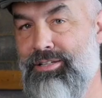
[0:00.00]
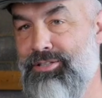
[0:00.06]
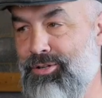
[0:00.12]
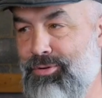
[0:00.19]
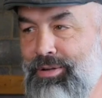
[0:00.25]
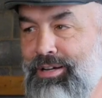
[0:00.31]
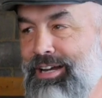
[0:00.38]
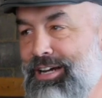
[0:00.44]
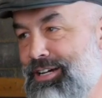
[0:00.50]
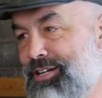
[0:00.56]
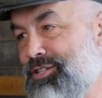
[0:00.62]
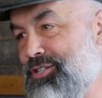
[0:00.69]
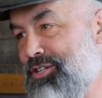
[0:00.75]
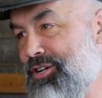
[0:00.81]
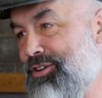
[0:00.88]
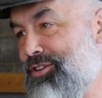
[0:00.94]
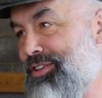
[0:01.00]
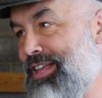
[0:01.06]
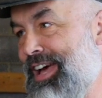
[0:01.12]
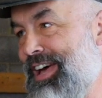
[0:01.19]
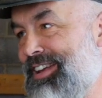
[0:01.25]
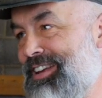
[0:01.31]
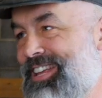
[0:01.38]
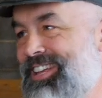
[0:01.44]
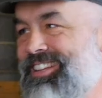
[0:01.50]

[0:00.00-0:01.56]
So we're not going to show you that.